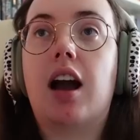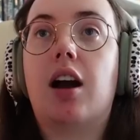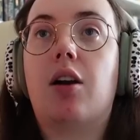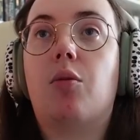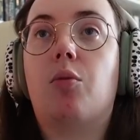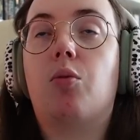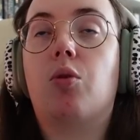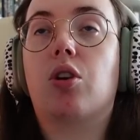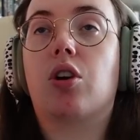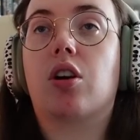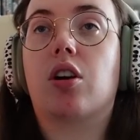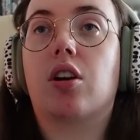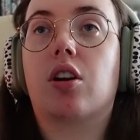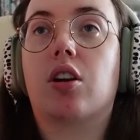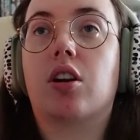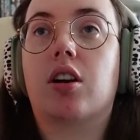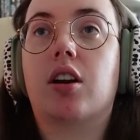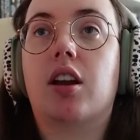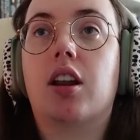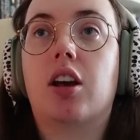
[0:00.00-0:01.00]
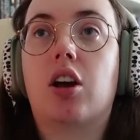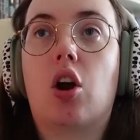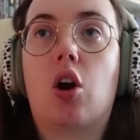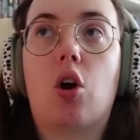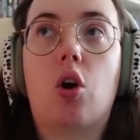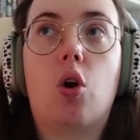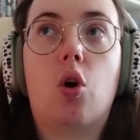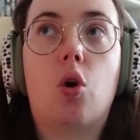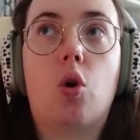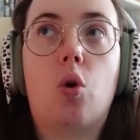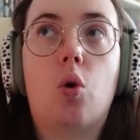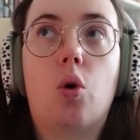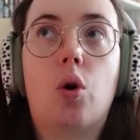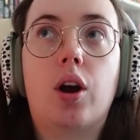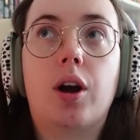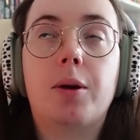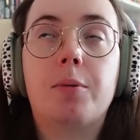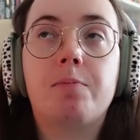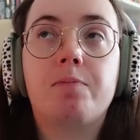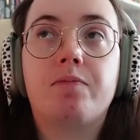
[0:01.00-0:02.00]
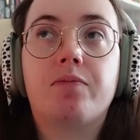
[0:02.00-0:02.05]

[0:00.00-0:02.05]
We're gonna go,